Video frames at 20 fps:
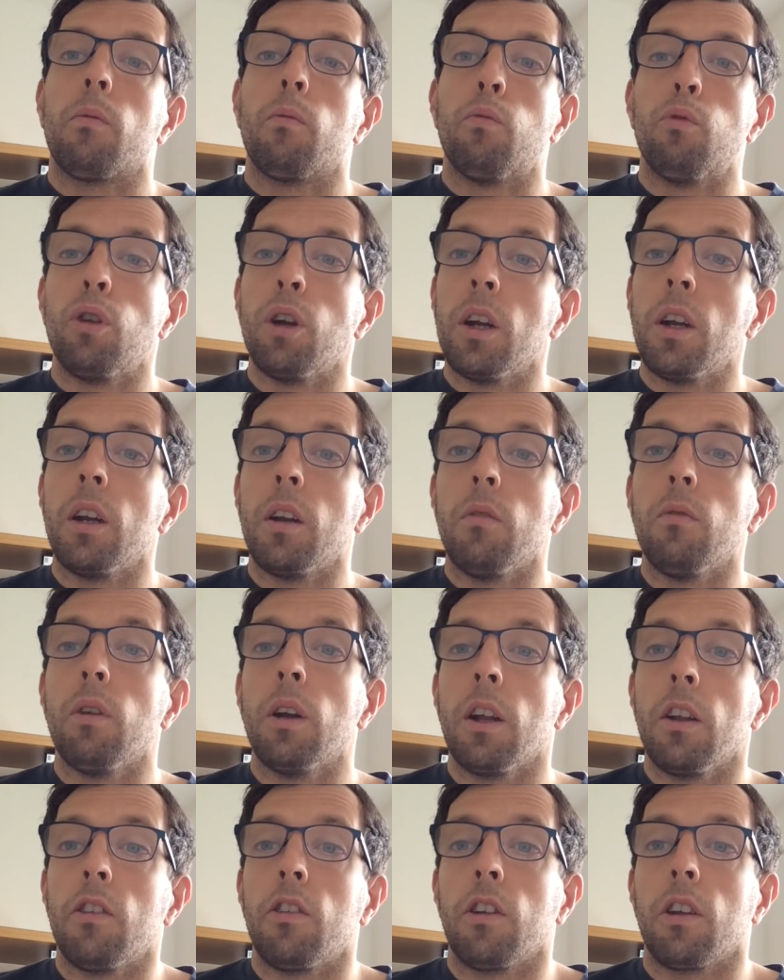really,
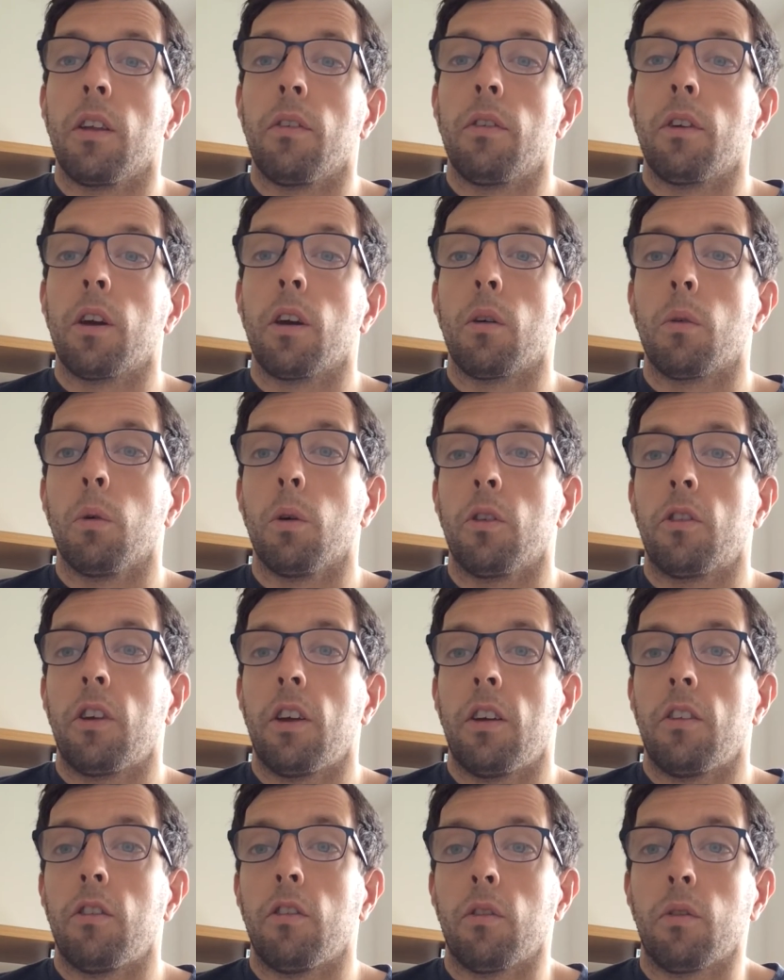really significant
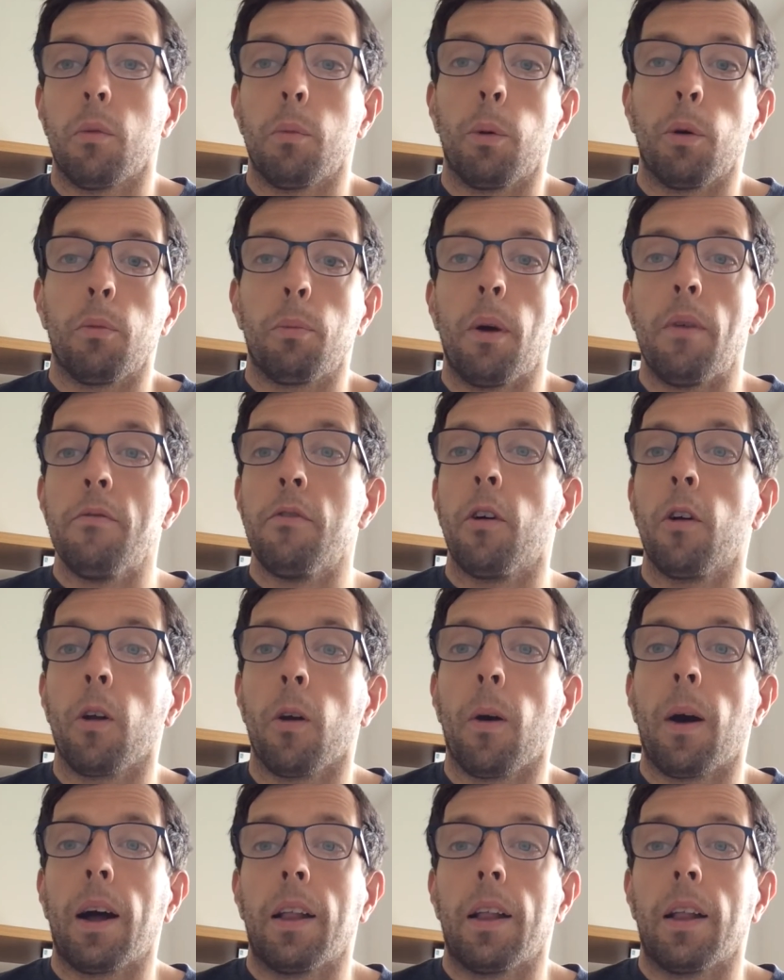quotations for both Benvolio